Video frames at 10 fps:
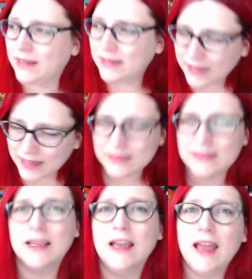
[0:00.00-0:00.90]
Yes,
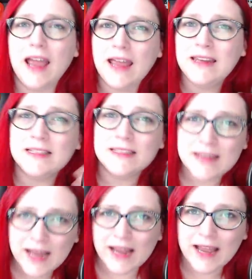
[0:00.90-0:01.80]
and it's
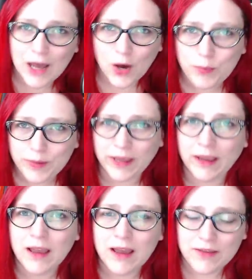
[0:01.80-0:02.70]
not helping
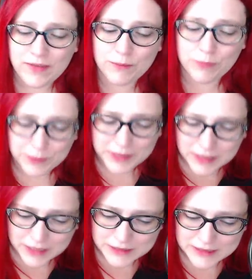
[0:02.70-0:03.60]
that Brie
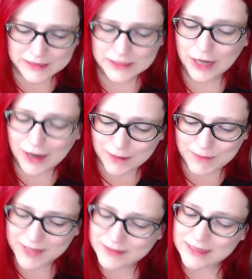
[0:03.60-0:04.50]
Larson's
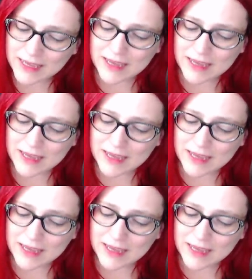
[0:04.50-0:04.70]
comments